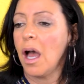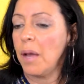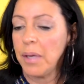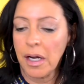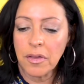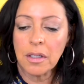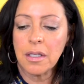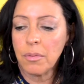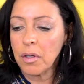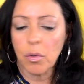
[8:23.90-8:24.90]
I mean, I think
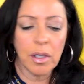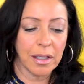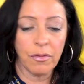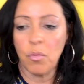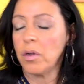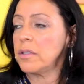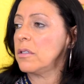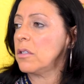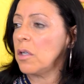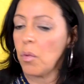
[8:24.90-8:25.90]
Deborah Aquila even wants
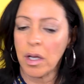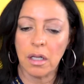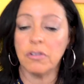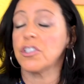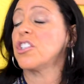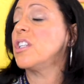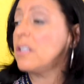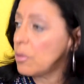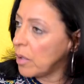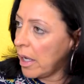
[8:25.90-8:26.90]
us to know what color
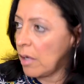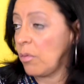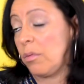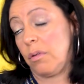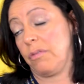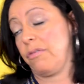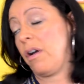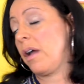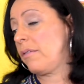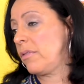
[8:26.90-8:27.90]
sheets we had when we were 5